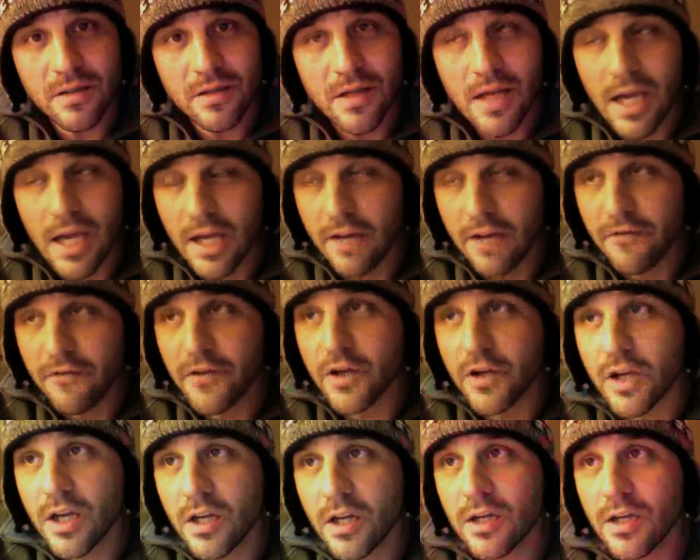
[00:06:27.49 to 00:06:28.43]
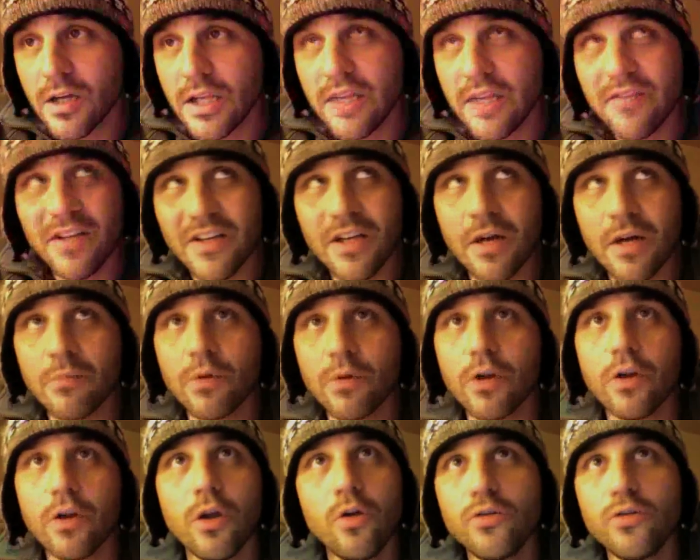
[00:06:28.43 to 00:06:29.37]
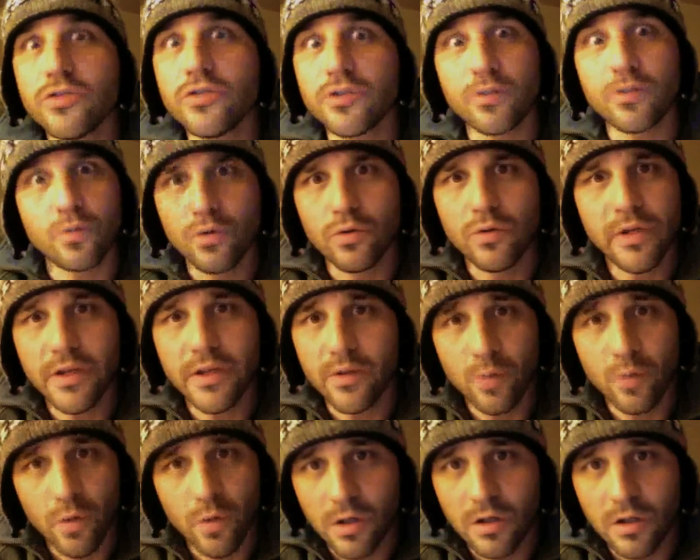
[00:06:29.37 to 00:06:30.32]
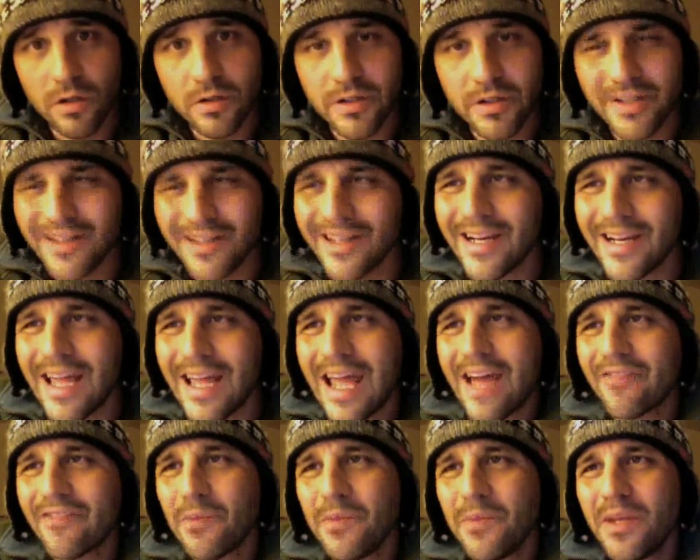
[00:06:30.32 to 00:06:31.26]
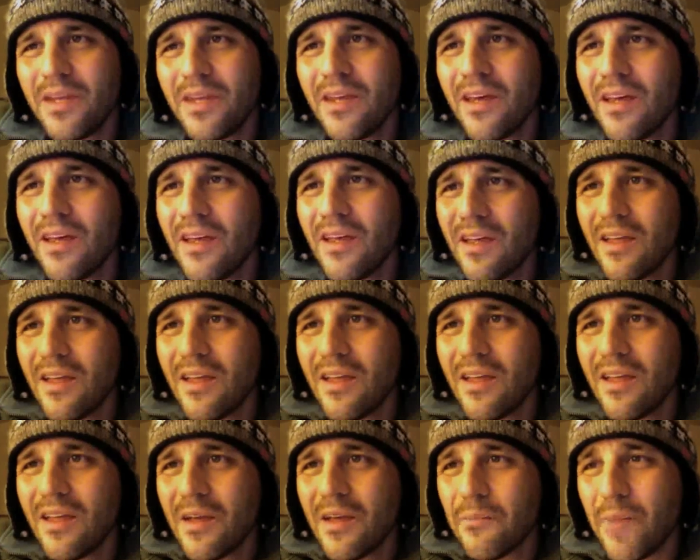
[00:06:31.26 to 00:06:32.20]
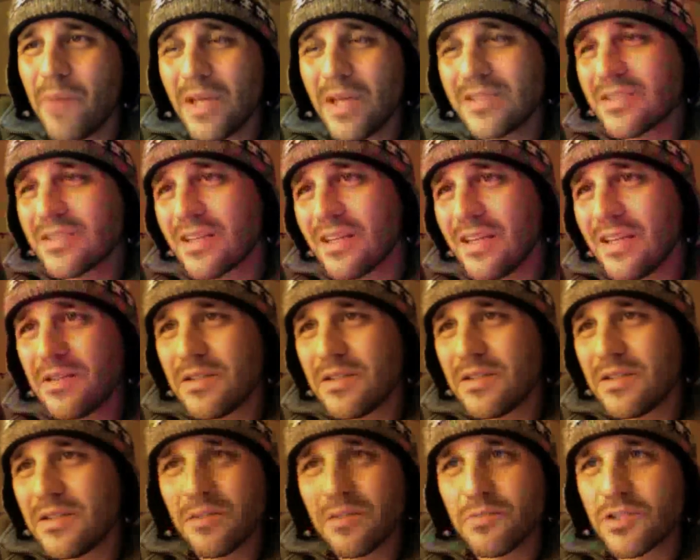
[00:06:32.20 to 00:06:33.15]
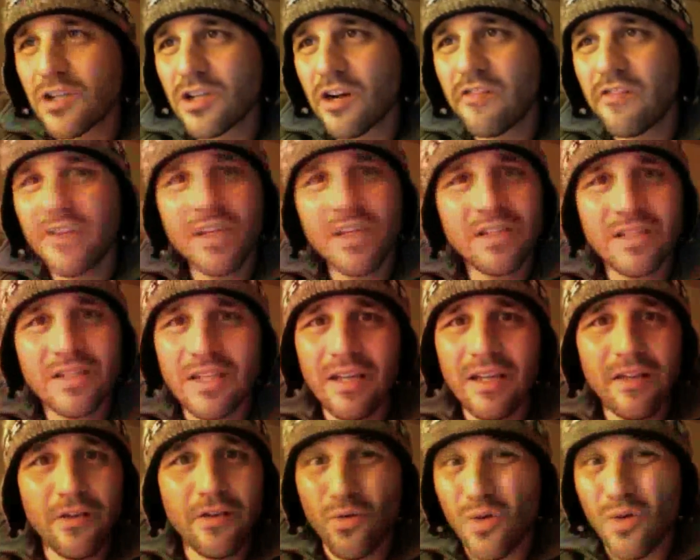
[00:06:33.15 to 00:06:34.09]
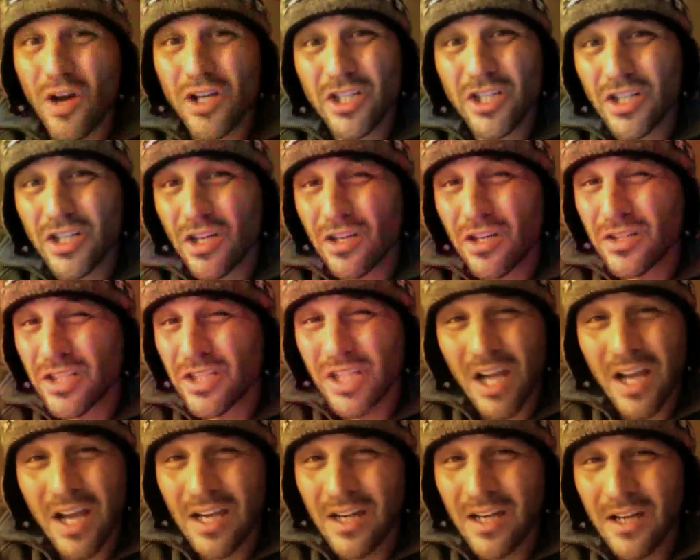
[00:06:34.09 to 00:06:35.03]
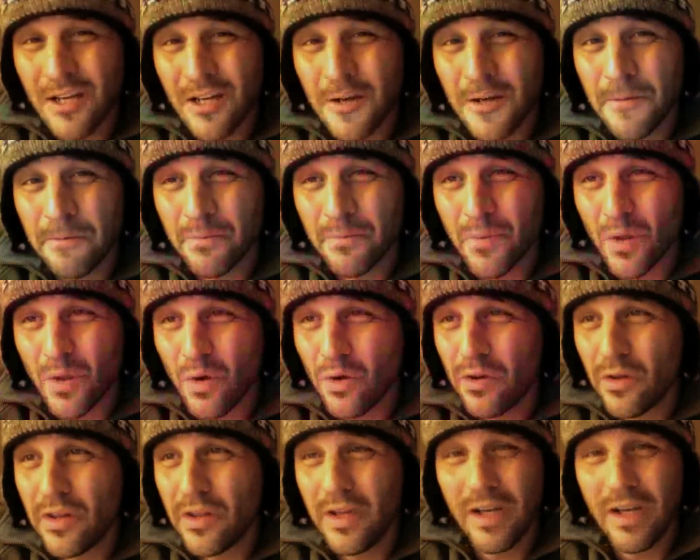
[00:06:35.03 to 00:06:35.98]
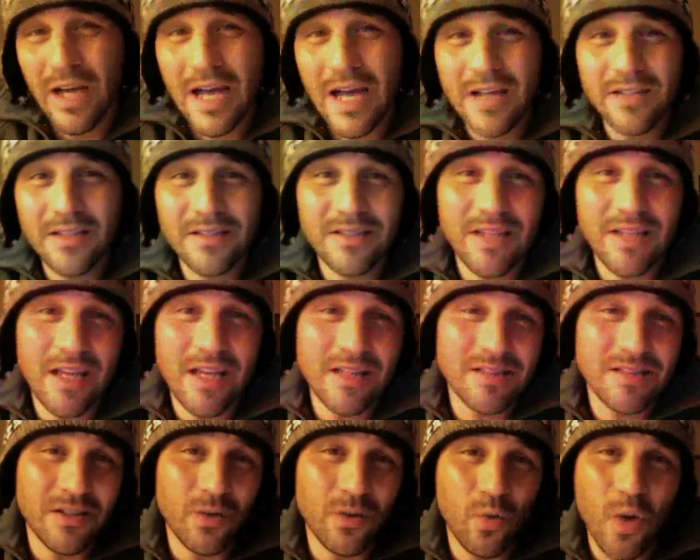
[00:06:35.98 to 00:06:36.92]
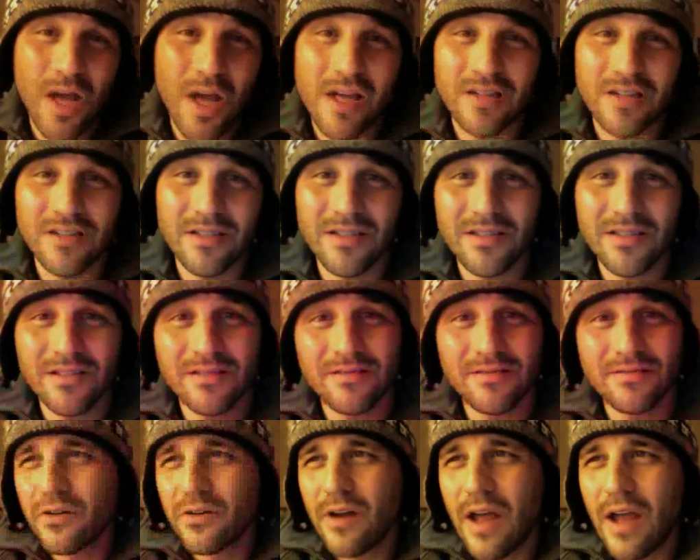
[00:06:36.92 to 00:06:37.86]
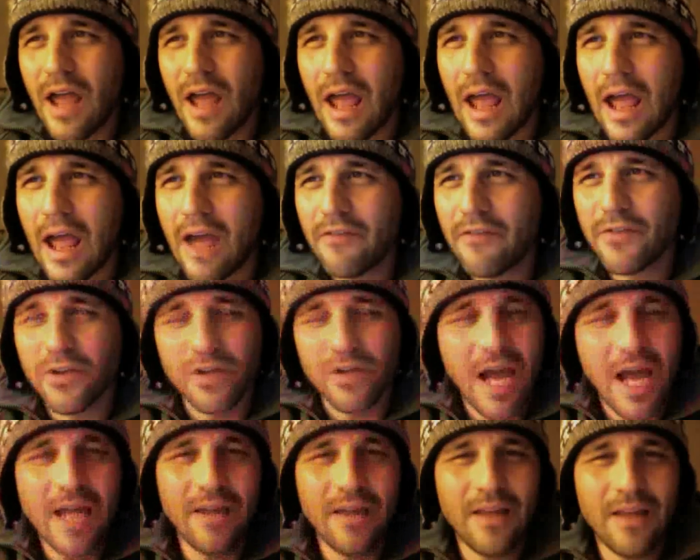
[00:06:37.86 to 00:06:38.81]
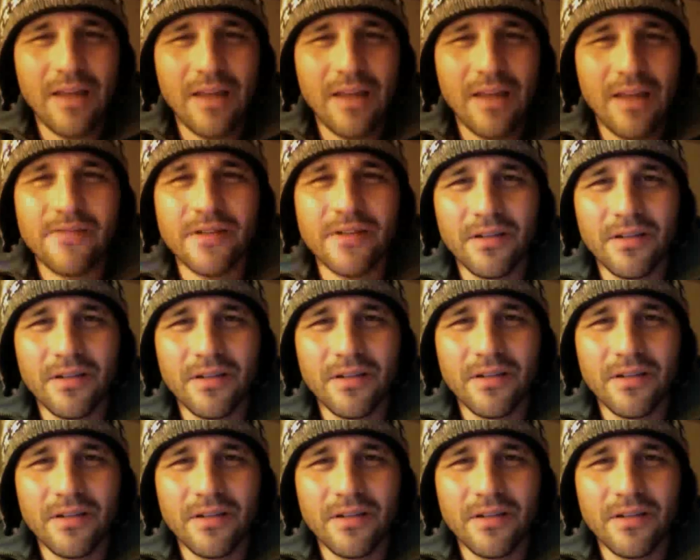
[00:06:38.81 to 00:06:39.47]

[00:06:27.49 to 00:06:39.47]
and if you're going to even come close to ruling the world, you're going to have to be basically subservient to either Russia and China or the United States and the West. After 9/11,